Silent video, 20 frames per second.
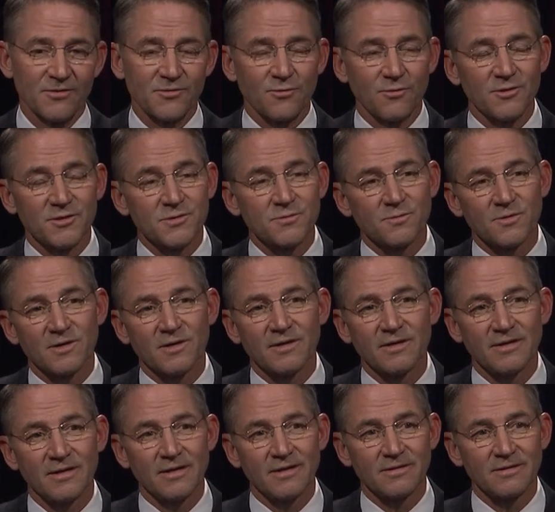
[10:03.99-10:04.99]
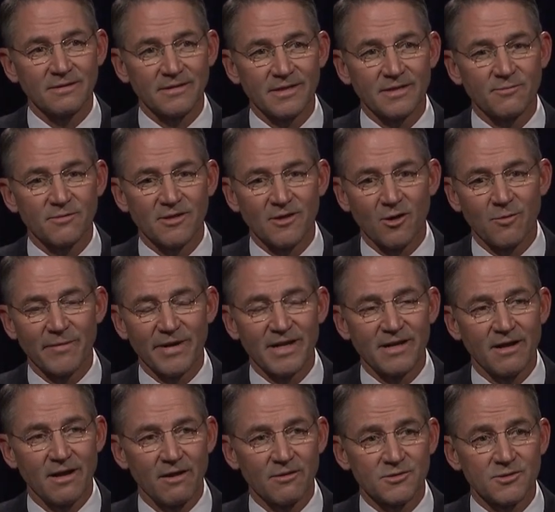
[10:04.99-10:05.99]
Troy's were uh, deleted without my
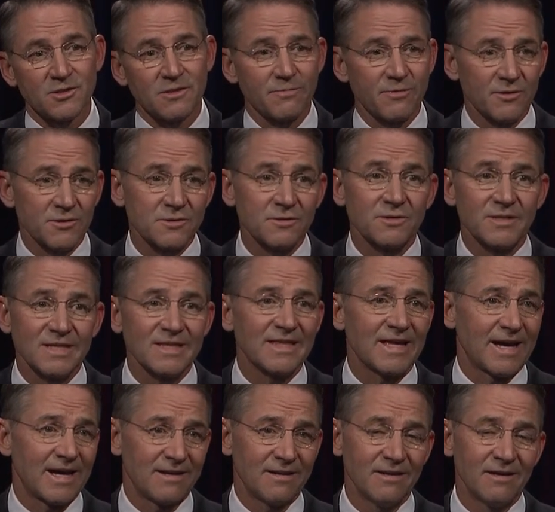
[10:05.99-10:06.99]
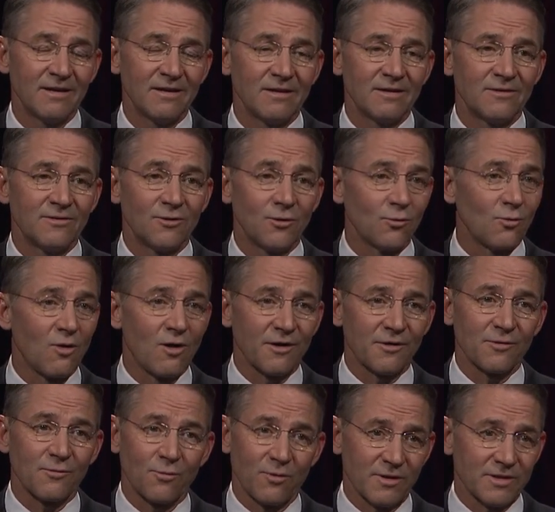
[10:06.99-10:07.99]
knowledge. The person who did that no
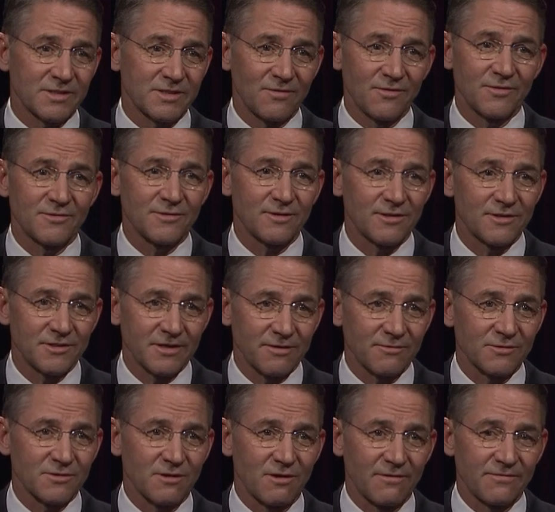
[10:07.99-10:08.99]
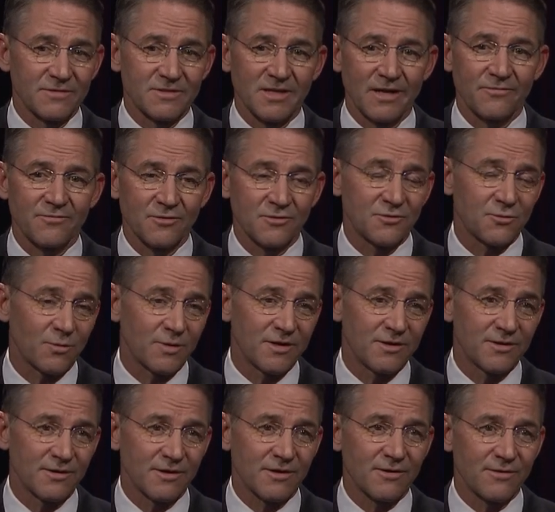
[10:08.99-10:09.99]
longer works in the Attorney General's office after a 20
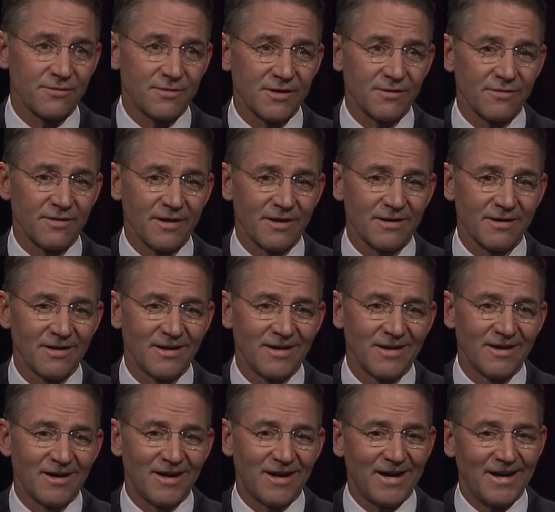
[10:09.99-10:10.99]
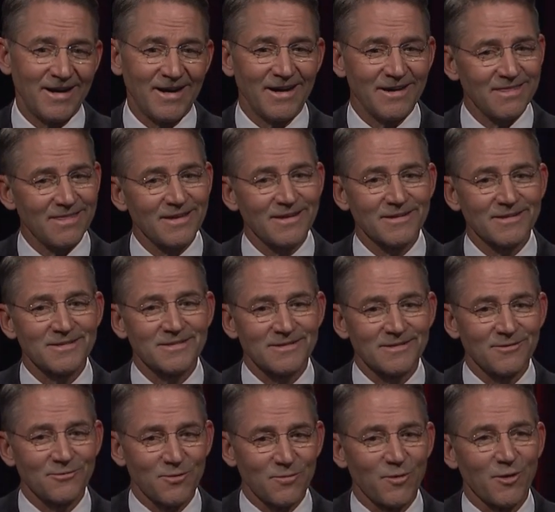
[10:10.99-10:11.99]
year career there. I, I think it's
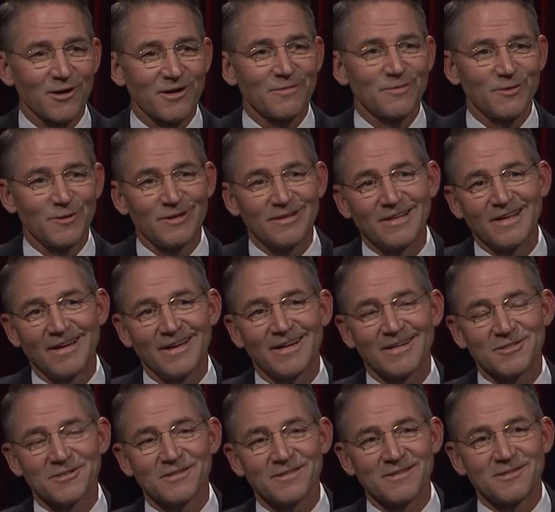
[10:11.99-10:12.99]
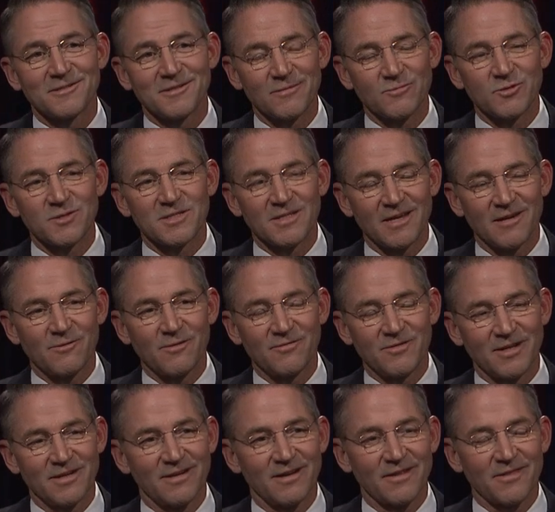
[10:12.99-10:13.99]
uh, remarkable, actually, that Tim would say we've
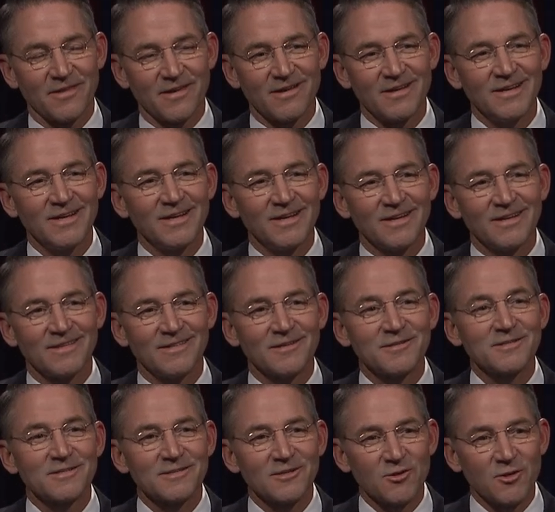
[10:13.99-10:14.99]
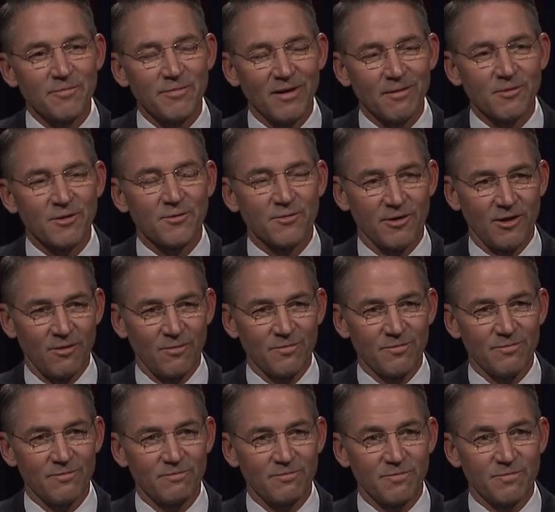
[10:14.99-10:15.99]
done nothing. This is in the public
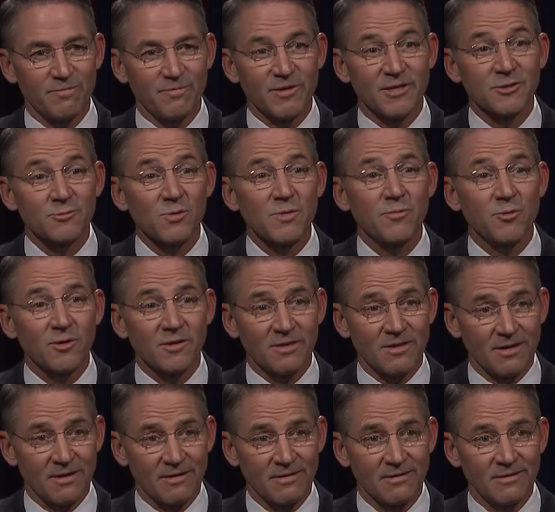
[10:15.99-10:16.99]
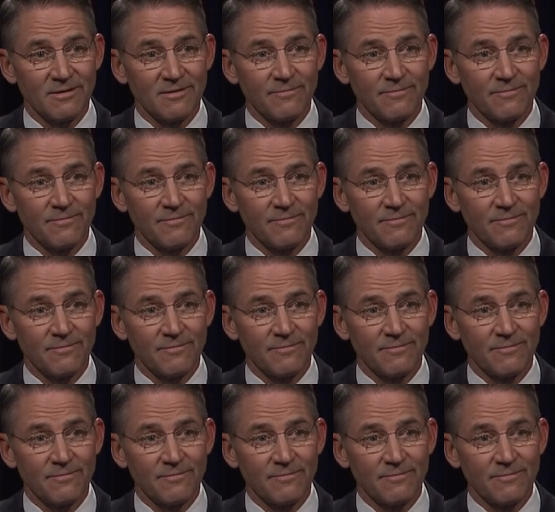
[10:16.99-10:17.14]
realm because we put it there.